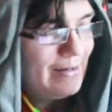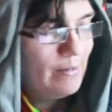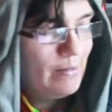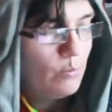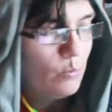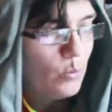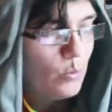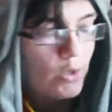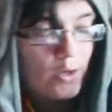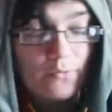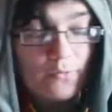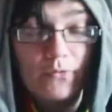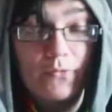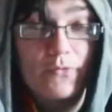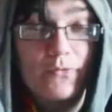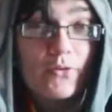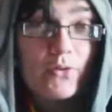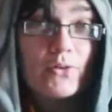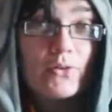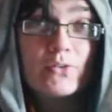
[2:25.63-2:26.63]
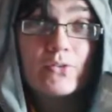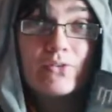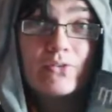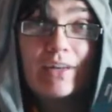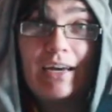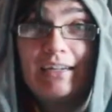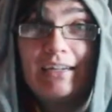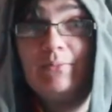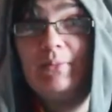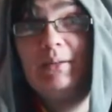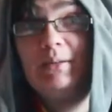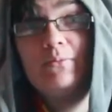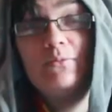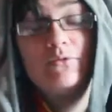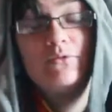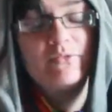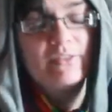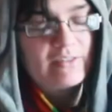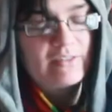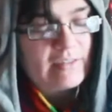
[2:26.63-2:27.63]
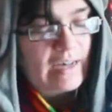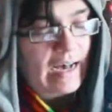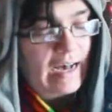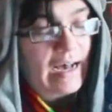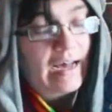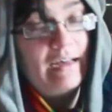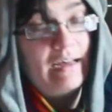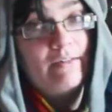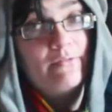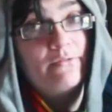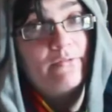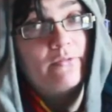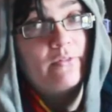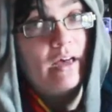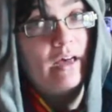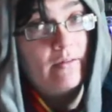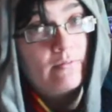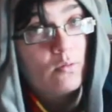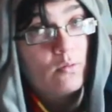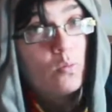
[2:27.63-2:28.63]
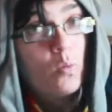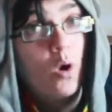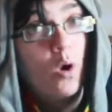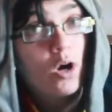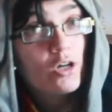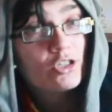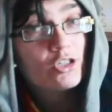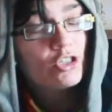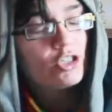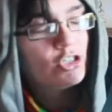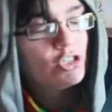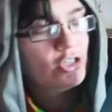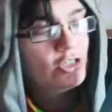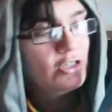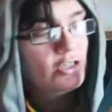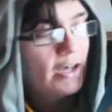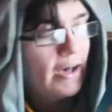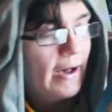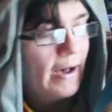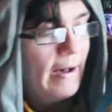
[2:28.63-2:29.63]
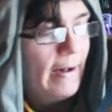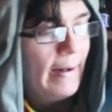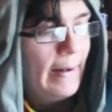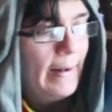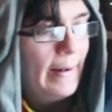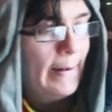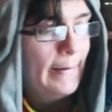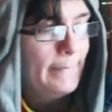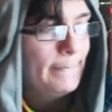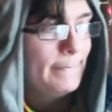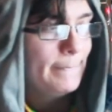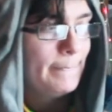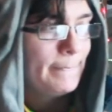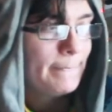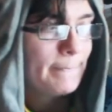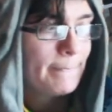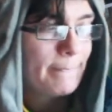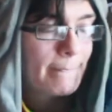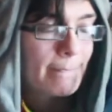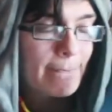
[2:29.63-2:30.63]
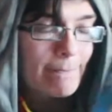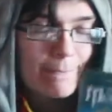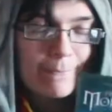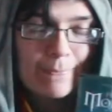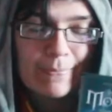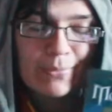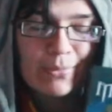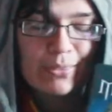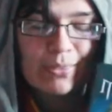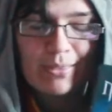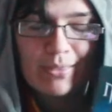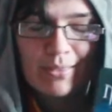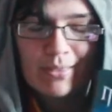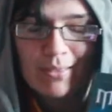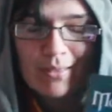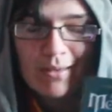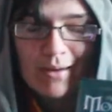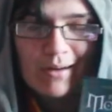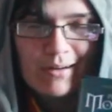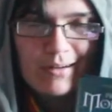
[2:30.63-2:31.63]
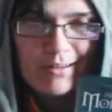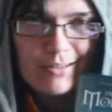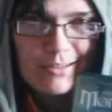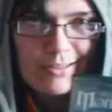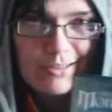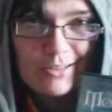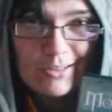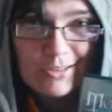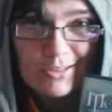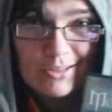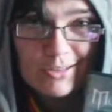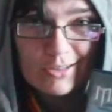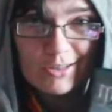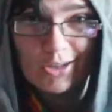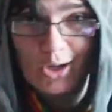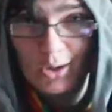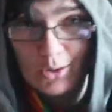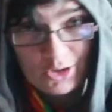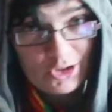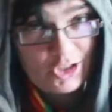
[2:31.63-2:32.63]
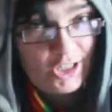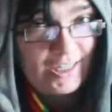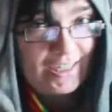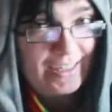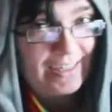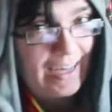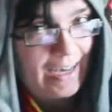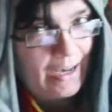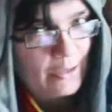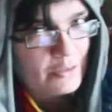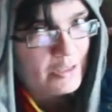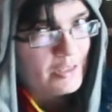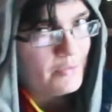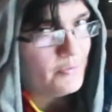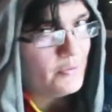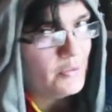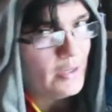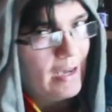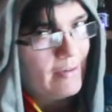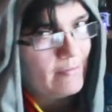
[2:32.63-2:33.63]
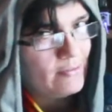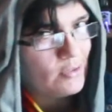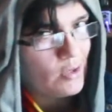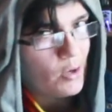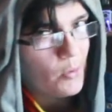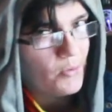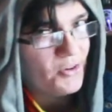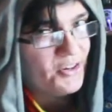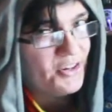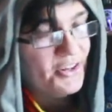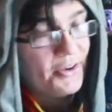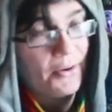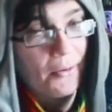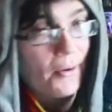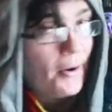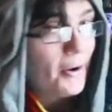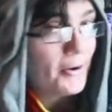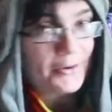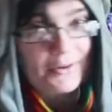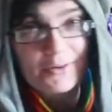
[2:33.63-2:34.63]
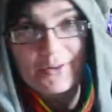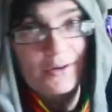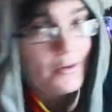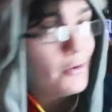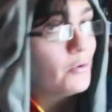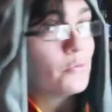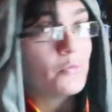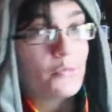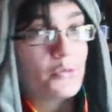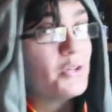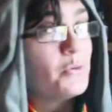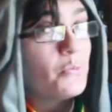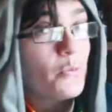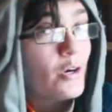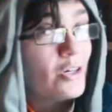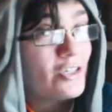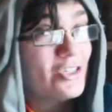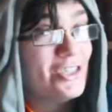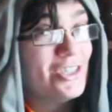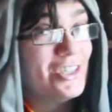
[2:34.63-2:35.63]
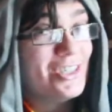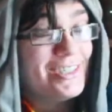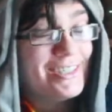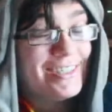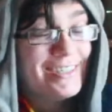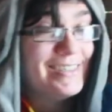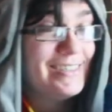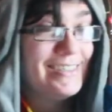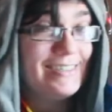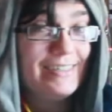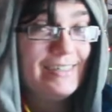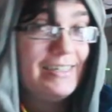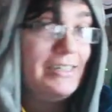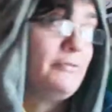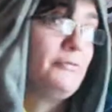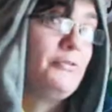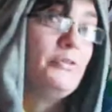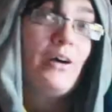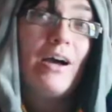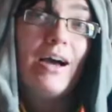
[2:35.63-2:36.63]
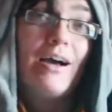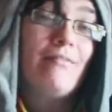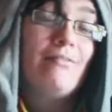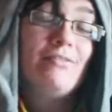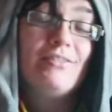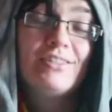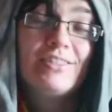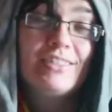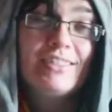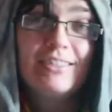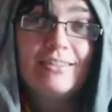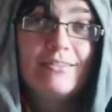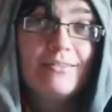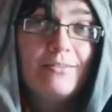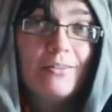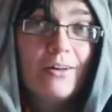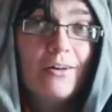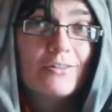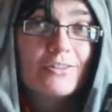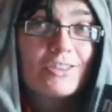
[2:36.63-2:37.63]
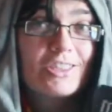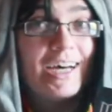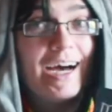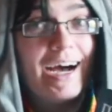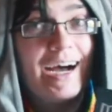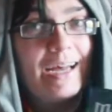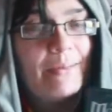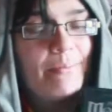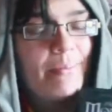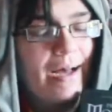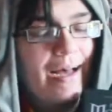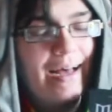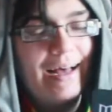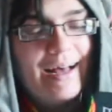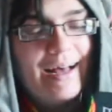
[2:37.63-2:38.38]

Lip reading: One of the first anime movies I've ever watched. Go check it out if you haven't already, or go rewatch it if you haven't in a long time.